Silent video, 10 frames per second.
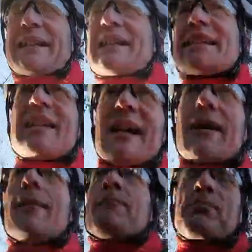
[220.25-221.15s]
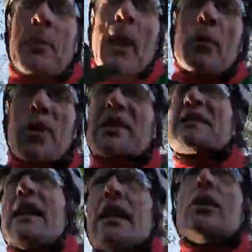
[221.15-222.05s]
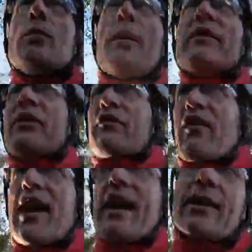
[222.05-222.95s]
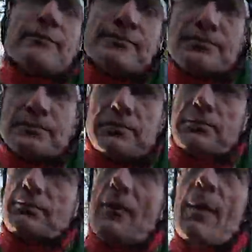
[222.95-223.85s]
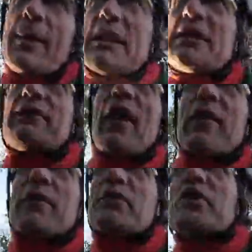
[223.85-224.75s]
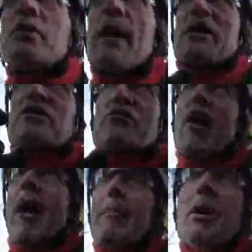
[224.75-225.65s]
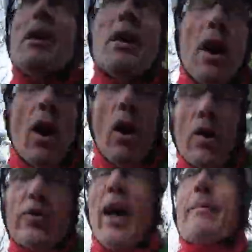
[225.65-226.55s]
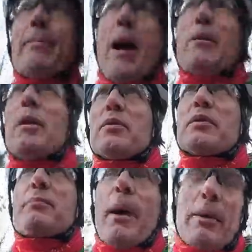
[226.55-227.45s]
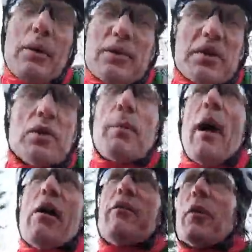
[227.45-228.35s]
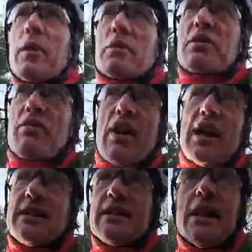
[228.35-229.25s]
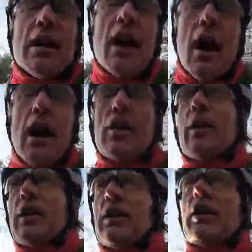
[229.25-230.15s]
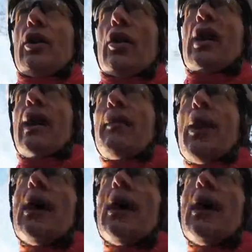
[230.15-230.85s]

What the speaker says: to stick with a single pivot rear, because he found there was too much grab on that back wheel. The back wheel was too powerful. It was creating quite a lot of lockup